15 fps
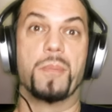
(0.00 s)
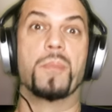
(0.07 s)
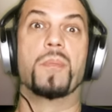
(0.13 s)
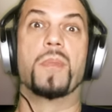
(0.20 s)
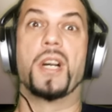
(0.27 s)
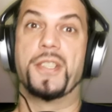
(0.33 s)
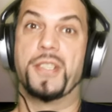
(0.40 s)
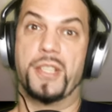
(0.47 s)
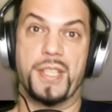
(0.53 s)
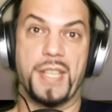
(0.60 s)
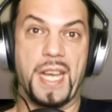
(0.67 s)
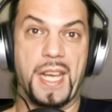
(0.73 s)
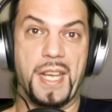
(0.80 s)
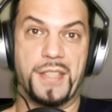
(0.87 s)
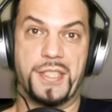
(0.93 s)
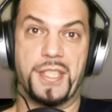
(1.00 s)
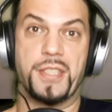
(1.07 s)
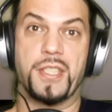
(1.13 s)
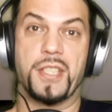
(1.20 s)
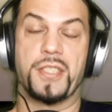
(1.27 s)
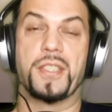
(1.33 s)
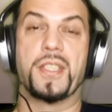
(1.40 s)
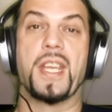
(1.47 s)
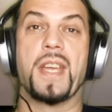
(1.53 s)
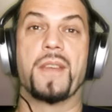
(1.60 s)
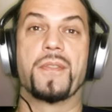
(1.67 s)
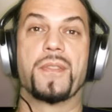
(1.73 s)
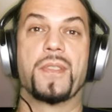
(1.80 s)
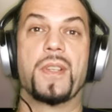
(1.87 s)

modern eyes, it doesn't have